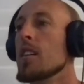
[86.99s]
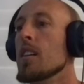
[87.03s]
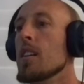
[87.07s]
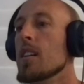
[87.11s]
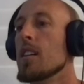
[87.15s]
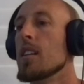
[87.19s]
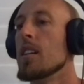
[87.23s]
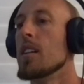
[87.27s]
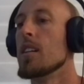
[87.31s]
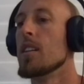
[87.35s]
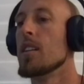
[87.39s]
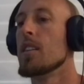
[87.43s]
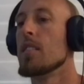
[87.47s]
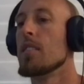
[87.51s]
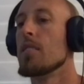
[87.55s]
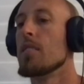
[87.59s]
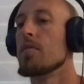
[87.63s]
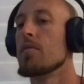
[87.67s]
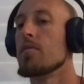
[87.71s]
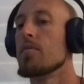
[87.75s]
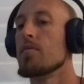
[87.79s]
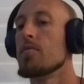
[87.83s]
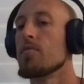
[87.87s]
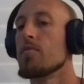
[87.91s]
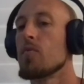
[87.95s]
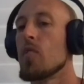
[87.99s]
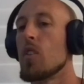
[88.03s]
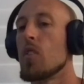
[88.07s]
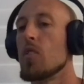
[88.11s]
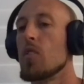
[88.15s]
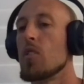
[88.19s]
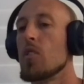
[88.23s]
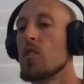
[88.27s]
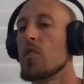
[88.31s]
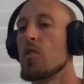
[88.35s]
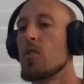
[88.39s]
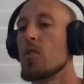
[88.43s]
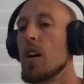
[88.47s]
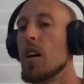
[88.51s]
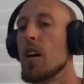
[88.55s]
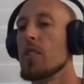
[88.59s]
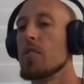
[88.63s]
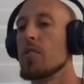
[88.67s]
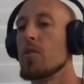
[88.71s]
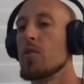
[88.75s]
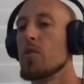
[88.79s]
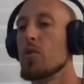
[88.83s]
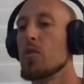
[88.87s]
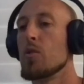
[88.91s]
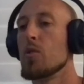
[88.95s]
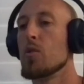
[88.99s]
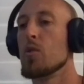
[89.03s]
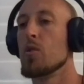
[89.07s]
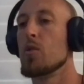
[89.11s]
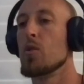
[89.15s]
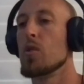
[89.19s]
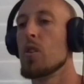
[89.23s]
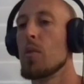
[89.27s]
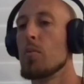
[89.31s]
I'll just try to